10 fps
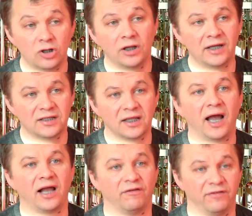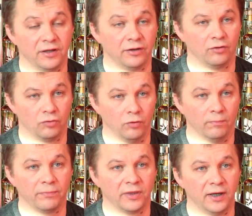so that's the elephant in the
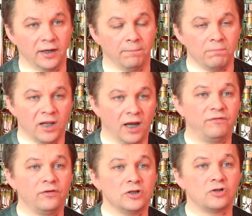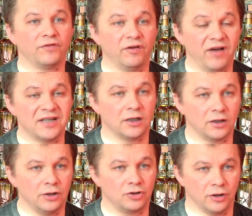room, the influence of the
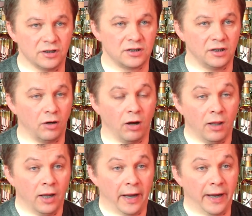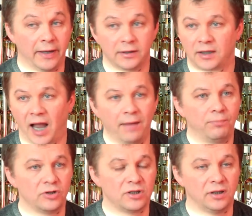vested interests, you know. And I
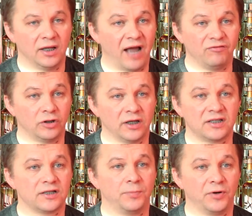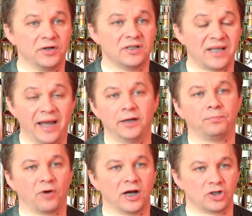personally have not experienced any
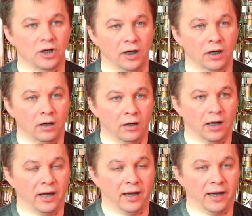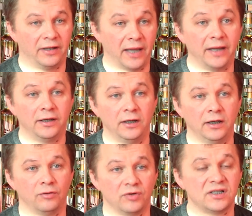pressure and
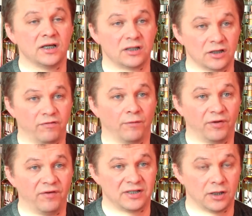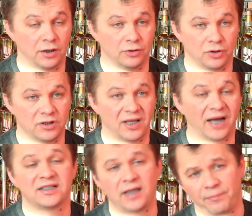any resistance from the vested interest,
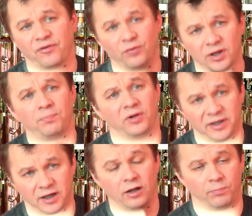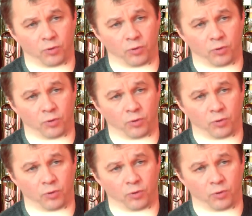except through the political